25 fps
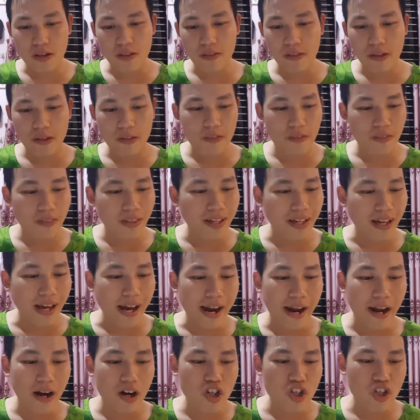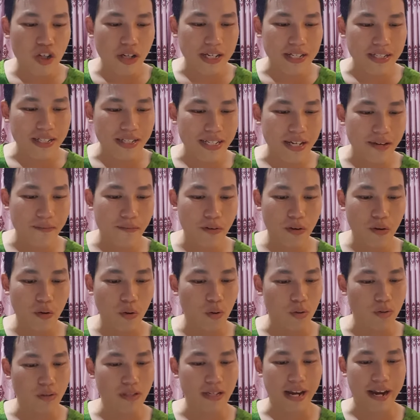They think English is
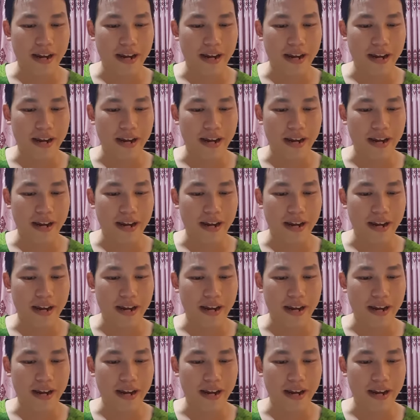difficult